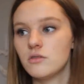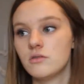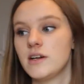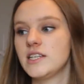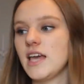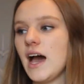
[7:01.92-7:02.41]

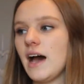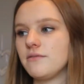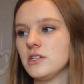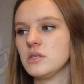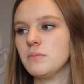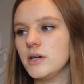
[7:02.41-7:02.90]
already have
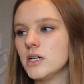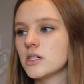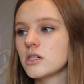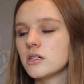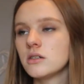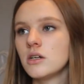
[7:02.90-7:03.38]
this
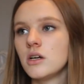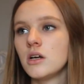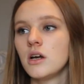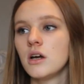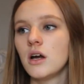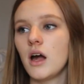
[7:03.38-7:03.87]
book,
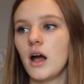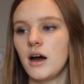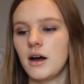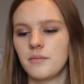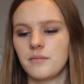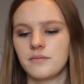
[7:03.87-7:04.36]

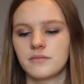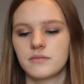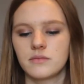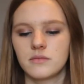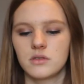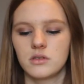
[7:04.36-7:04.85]

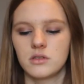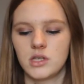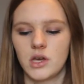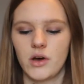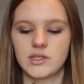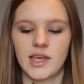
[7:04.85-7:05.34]

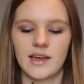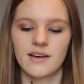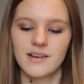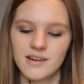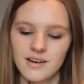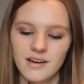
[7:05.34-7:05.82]
so I was like,
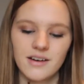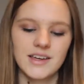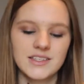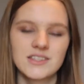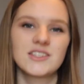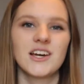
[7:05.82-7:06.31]
oh,
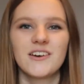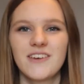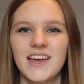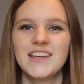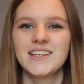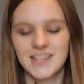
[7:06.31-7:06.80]
here's
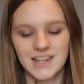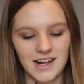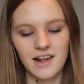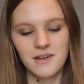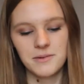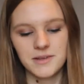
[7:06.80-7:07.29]
Joey's, and
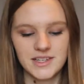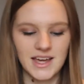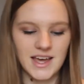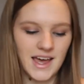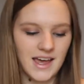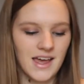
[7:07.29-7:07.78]
I opened
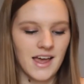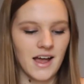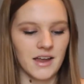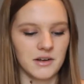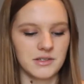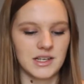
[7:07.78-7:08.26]
it
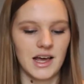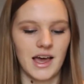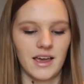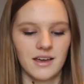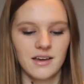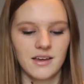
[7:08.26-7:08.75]
and I was
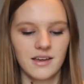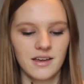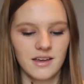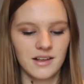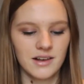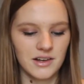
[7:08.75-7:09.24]
like
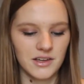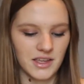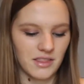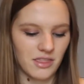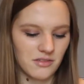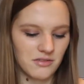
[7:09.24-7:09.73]

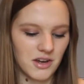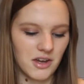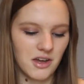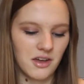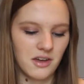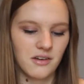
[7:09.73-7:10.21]
looking
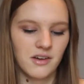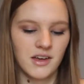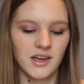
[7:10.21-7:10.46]
through